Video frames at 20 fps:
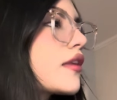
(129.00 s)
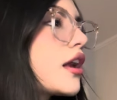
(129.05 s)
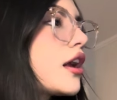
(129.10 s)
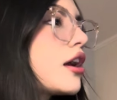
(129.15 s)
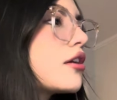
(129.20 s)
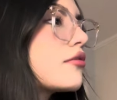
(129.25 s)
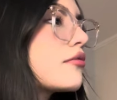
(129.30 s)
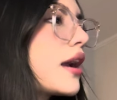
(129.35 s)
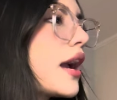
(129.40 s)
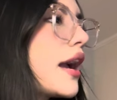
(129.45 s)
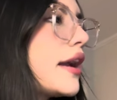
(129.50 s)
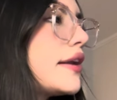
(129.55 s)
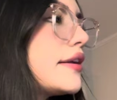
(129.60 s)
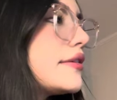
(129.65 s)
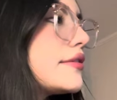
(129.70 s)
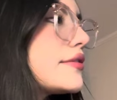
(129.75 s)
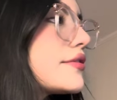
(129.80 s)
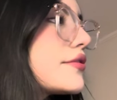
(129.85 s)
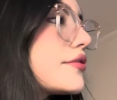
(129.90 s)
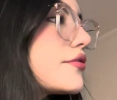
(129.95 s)

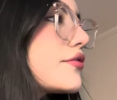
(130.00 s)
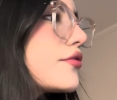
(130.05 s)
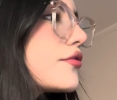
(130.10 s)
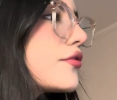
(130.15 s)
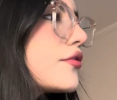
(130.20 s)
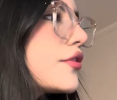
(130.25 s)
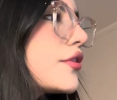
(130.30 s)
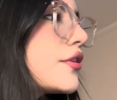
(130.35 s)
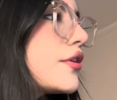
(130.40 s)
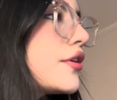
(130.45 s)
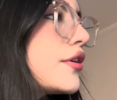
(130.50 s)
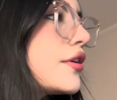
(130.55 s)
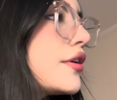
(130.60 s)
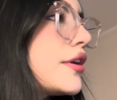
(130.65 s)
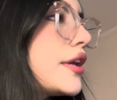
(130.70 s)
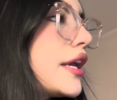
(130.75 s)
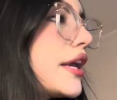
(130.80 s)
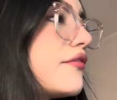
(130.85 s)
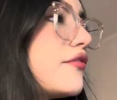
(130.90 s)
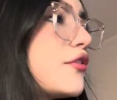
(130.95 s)
Alright.
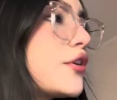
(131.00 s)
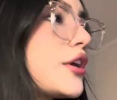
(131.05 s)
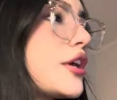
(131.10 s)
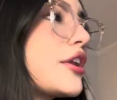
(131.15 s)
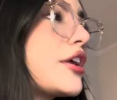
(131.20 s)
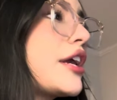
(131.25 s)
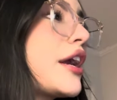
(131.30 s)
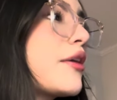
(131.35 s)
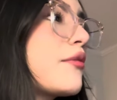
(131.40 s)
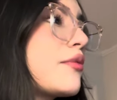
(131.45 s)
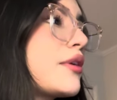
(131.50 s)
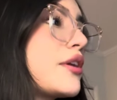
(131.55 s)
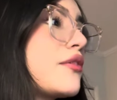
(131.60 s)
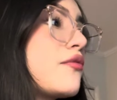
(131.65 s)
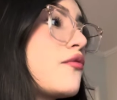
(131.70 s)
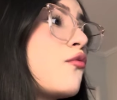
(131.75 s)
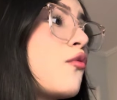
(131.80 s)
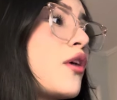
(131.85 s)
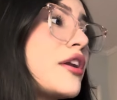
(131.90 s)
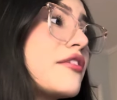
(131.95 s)
If you could get rid
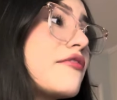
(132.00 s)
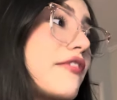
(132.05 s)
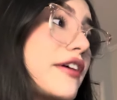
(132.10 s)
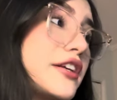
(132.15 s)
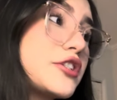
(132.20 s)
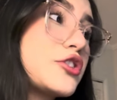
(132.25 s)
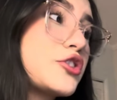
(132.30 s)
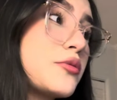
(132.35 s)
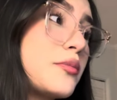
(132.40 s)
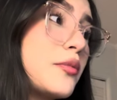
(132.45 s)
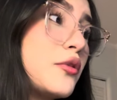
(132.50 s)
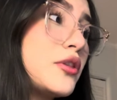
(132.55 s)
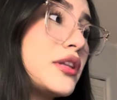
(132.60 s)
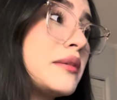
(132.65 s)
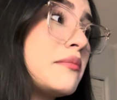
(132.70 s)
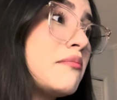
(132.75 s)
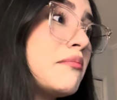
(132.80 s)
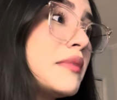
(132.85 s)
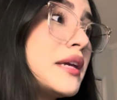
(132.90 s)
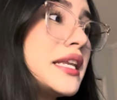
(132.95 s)
of one vegetable
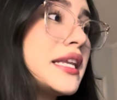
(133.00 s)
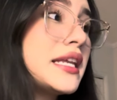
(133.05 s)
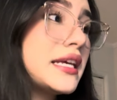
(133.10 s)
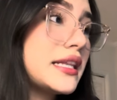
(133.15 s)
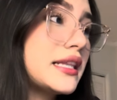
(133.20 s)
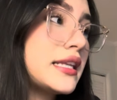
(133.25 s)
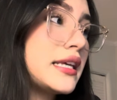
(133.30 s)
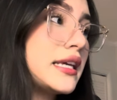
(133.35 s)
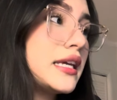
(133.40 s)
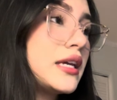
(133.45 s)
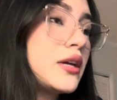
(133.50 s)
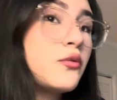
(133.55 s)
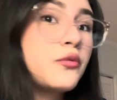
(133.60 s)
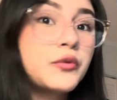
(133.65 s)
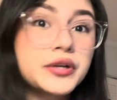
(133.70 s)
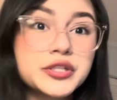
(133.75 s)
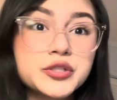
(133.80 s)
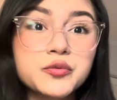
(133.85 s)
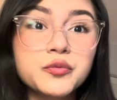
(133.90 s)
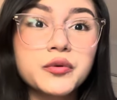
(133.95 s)
immediately,
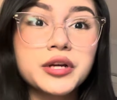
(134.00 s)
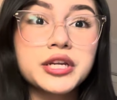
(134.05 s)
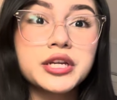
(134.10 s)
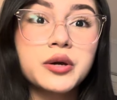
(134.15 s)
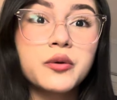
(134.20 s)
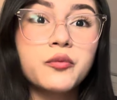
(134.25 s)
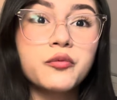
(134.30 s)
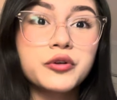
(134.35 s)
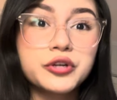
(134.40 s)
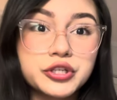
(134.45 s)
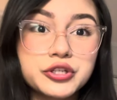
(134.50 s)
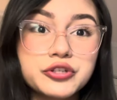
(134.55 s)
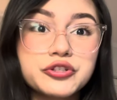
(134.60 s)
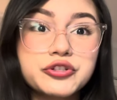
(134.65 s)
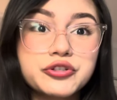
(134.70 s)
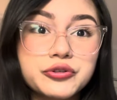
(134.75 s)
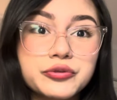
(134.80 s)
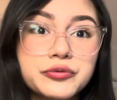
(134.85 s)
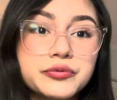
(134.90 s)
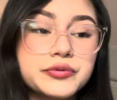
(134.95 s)
which one would you
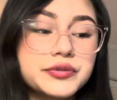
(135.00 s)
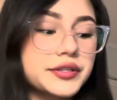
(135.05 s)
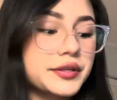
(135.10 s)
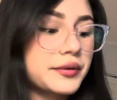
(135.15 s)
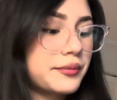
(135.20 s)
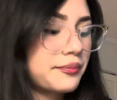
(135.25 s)
choose?